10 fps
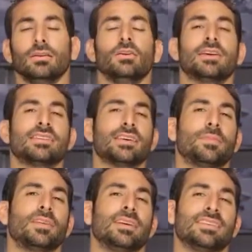look at
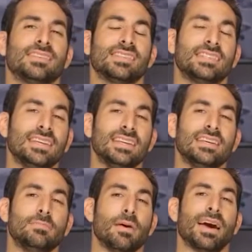something like the
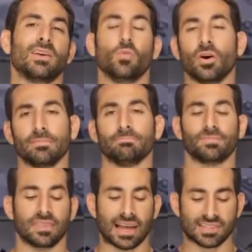CD Mag 1.
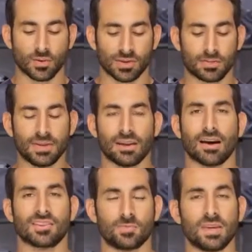That's going to be not as